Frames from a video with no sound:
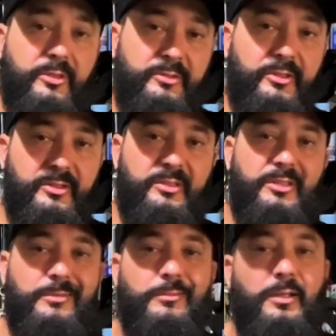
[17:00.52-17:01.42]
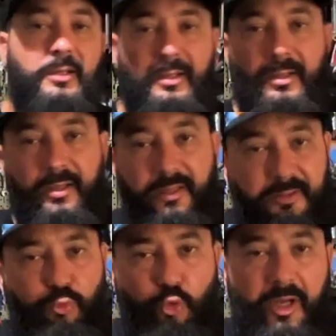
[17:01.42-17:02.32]
as you can see,
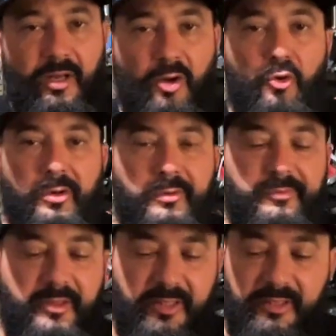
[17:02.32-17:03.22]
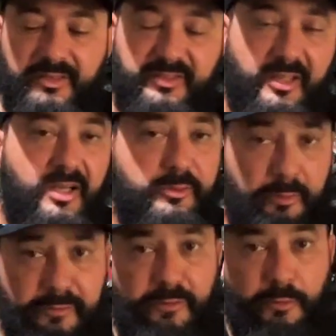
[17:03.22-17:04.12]
it's way lower than it is stock,
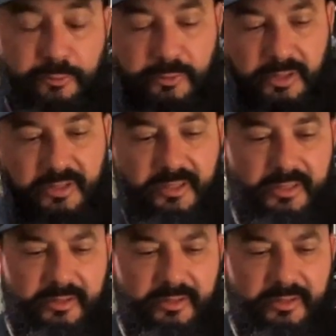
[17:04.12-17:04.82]
so it feels really good.